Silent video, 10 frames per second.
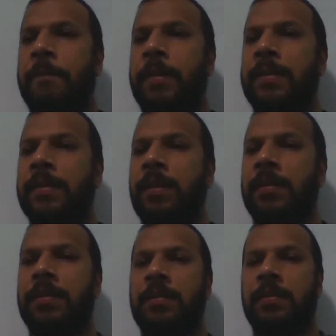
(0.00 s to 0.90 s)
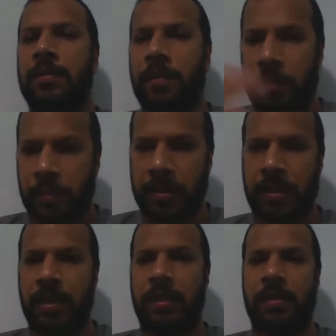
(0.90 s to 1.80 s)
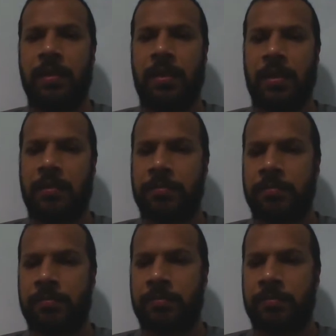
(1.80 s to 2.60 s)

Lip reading: it's not completely, um,